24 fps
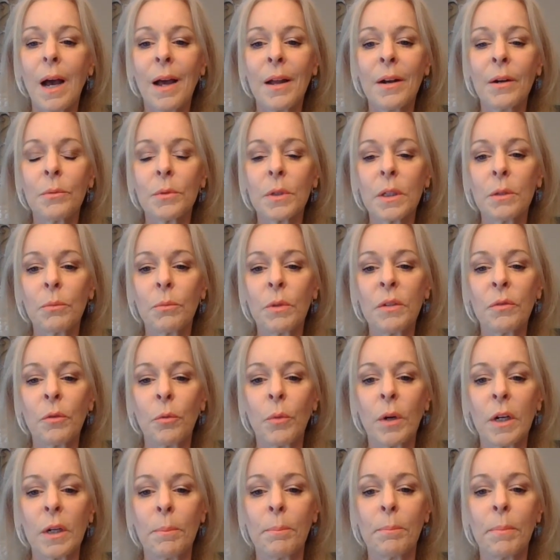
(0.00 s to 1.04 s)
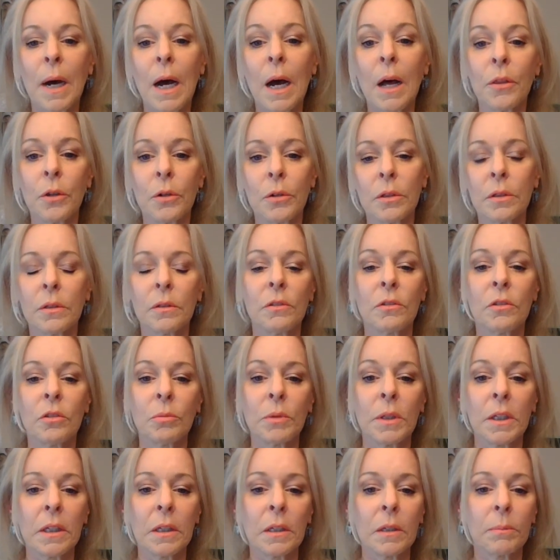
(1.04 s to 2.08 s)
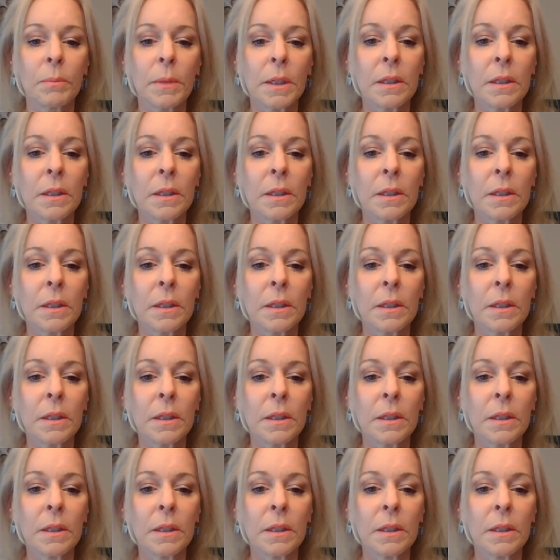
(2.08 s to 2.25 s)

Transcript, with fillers: I don't really even want to bother doing it